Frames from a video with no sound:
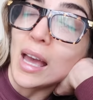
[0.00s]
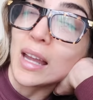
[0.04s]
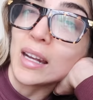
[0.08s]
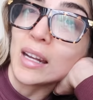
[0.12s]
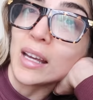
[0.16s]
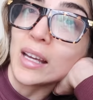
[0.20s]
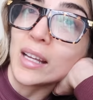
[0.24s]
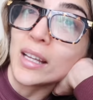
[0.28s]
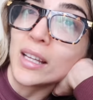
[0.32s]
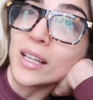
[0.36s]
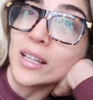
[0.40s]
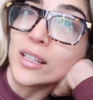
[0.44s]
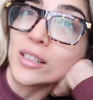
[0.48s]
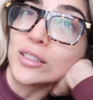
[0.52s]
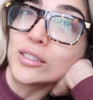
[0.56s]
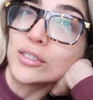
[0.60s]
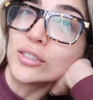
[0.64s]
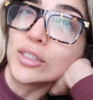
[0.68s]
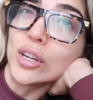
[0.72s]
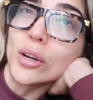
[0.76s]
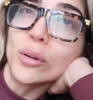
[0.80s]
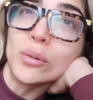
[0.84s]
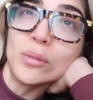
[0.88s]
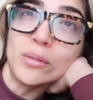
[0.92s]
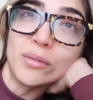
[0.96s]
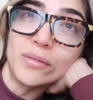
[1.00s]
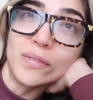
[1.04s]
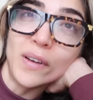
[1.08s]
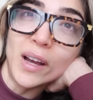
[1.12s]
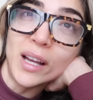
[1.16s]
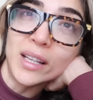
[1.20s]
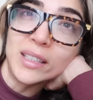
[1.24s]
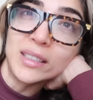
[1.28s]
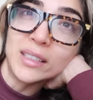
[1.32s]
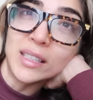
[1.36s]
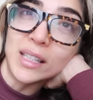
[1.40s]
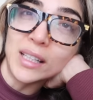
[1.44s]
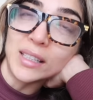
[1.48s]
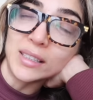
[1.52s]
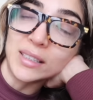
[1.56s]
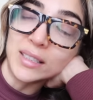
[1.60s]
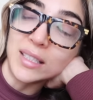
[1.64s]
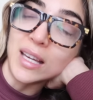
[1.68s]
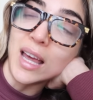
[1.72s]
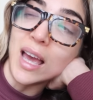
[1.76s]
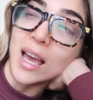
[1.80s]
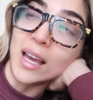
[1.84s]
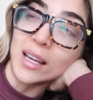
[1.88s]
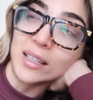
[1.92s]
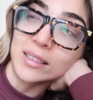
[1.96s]
and I don't find it as
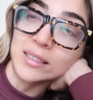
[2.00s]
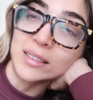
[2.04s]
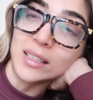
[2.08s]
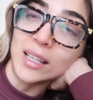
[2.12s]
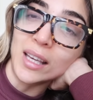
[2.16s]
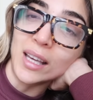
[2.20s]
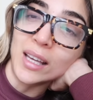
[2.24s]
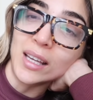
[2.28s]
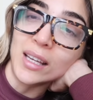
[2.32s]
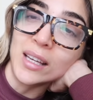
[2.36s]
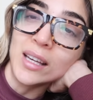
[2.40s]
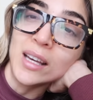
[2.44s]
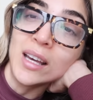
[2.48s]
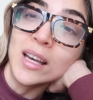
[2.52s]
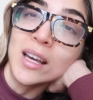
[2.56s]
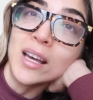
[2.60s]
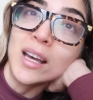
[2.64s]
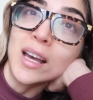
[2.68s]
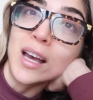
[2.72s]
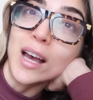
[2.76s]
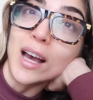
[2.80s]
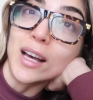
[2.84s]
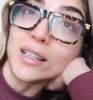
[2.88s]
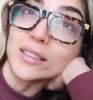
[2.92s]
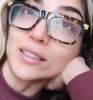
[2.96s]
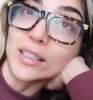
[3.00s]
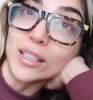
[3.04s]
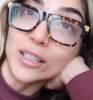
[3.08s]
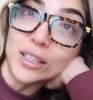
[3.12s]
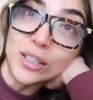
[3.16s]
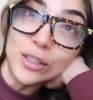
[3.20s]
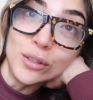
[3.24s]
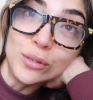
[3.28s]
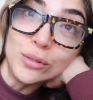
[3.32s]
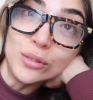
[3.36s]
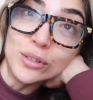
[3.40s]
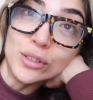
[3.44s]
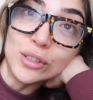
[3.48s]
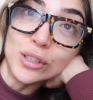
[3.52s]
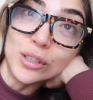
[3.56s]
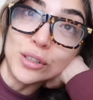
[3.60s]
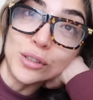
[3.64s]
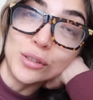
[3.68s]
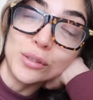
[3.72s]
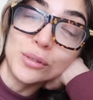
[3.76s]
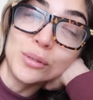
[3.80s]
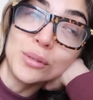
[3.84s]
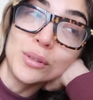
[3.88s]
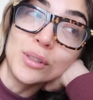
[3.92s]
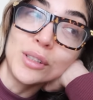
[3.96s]
taxing as I used
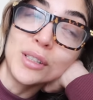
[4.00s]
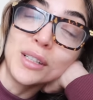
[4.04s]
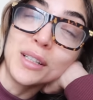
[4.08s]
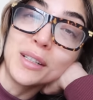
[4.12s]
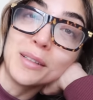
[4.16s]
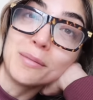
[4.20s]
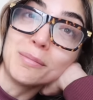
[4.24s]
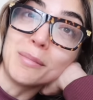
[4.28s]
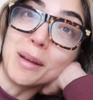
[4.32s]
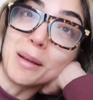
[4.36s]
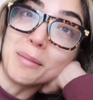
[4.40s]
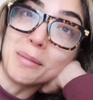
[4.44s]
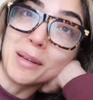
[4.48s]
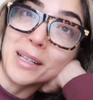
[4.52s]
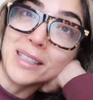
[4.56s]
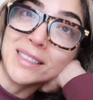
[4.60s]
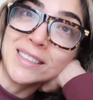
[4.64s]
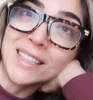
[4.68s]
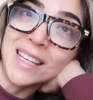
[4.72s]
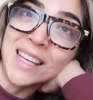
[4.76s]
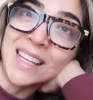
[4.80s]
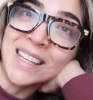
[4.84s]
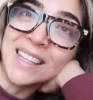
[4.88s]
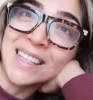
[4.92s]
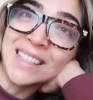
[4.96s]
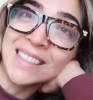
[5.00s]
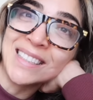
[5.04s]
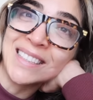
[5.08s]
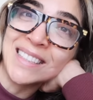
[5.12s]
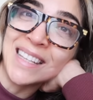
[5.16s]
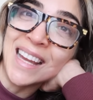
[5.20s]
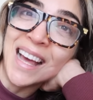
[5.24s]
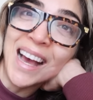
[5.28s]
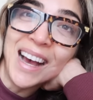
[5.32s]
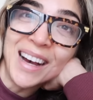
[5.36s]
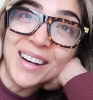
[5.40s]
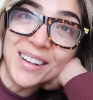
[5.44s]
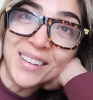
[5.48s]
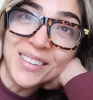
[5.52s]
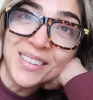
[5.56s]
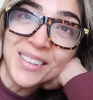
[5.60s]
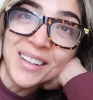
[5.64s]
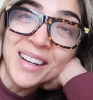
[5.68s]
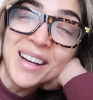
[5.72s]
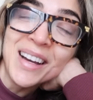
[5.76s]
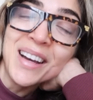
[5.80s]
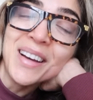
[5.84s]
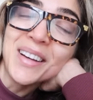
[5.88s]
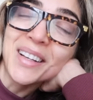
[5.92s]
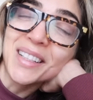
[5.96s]
to. Maybe I say this now
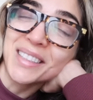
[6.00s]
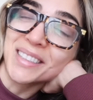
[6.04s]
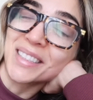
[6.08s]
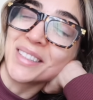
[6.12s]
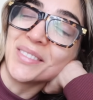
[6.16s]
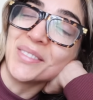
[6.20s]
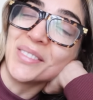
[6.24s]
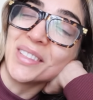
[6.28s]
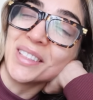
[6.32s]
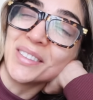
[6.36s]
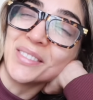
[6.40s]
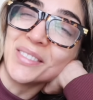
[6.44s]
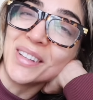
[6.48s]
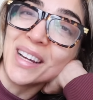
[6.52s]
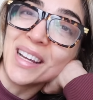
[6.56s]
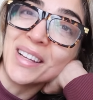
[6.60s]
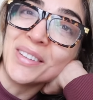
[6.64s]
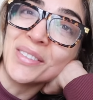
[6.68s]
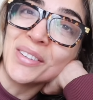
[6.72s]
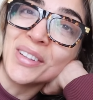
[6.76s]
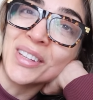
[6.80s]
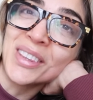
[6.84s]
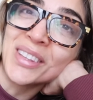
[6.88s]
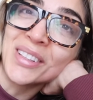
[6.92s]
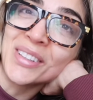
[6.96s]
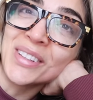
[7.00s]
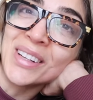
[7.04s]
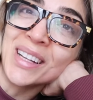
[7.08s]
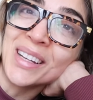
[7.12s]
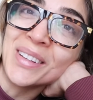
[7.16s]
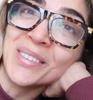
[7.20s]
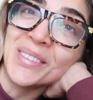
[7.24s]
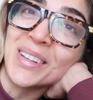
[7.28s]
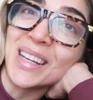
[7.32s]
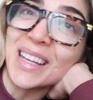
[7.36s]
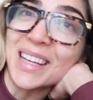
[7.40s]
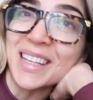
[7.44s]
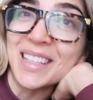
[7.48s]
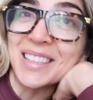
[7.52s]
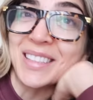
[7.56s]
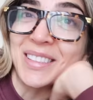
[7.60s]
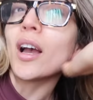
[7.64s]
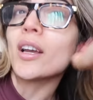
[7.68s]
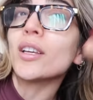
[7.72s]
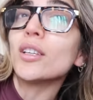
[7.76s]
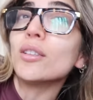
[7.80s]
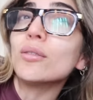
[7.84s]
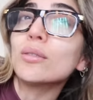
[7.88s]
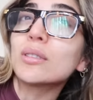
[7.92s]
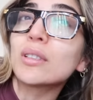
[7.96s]
because I've been away for 3 weeks. I
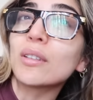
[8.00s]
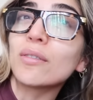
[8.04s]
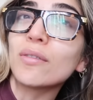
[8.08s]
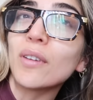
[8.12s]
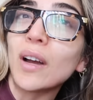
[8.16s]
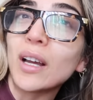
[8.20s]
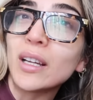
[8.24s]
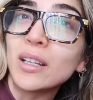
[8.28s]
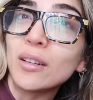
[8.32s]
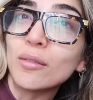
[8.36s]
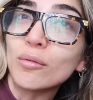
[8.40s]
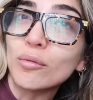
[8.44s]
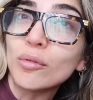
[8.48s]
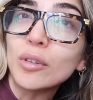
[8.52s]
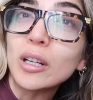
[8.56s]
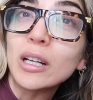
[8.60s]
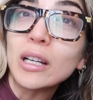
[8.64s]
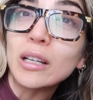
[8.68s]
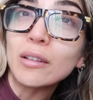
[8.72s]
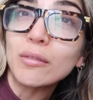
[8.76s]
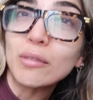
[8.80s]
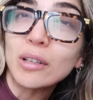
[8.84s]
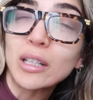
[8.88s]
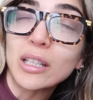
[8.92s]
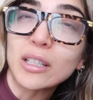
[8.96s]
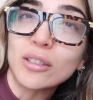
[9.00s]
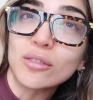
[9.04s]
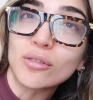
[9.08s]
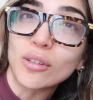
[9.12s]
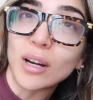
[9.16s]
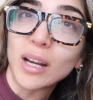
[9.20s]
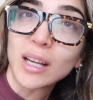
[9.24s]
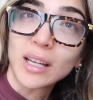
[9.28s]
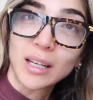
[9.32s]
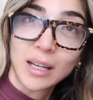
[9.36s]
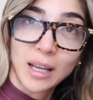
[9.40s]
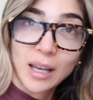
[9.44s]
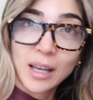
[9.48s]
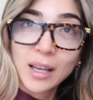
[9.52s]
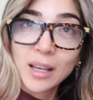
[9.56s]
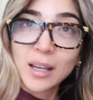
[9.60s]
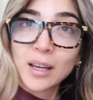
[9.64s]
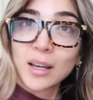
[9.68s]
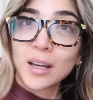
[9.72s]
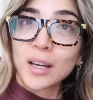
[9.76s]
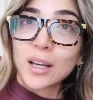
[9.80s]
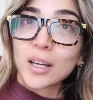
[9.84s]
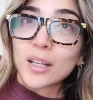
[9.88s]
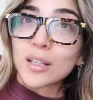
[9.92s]
used to find it really, really draining